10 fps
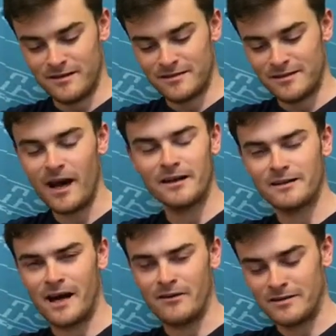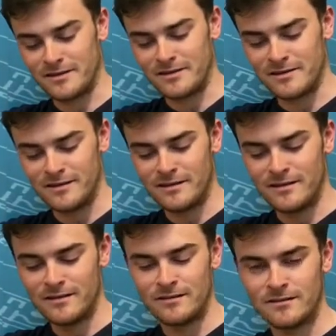Tidal currents.
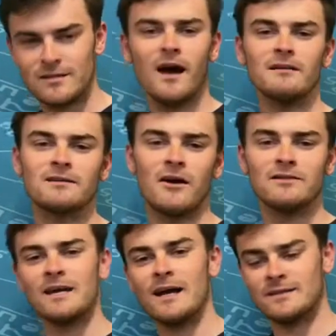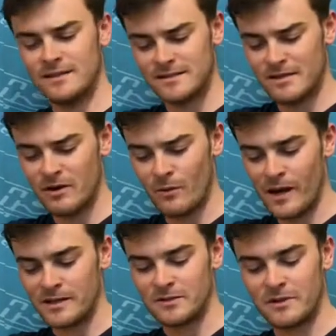Tidal currents act in a similar
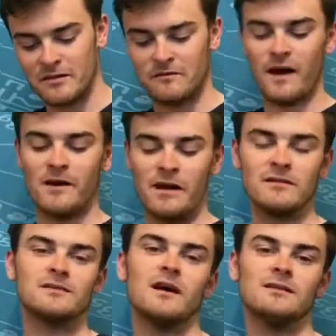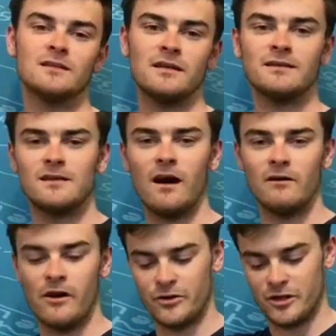way to a conveyor belt under the entire
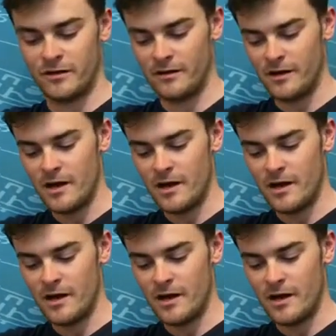ocean,